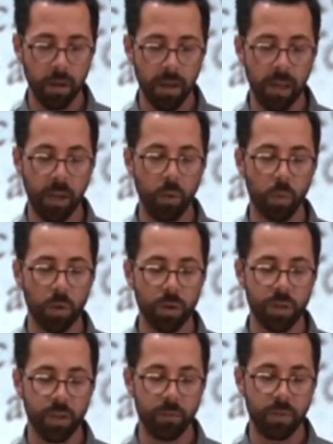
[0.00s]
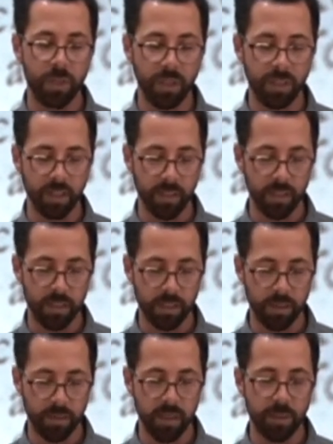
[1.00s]
And he worshiped
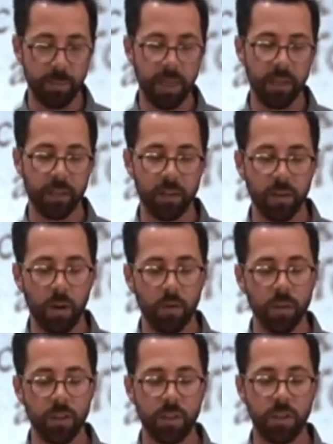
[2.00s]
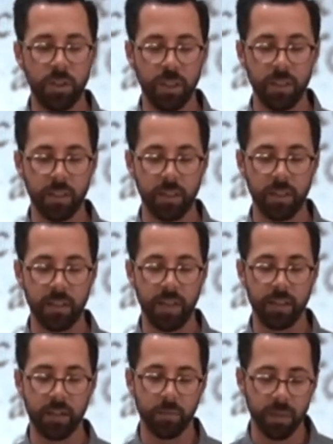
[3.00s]
Jesus. This man acknowledged Jesus
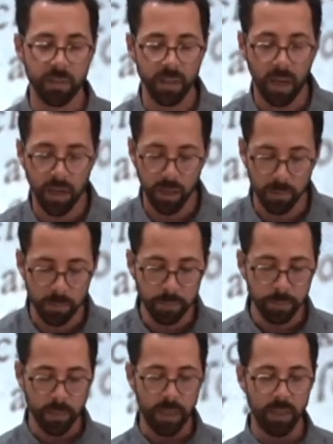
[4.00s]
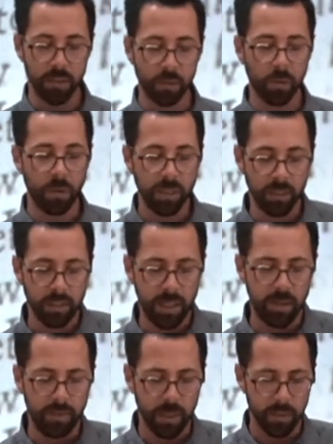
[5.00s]
as the Messiah, his Lord and
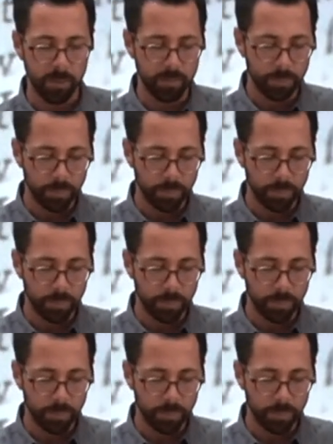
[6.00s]
Savior.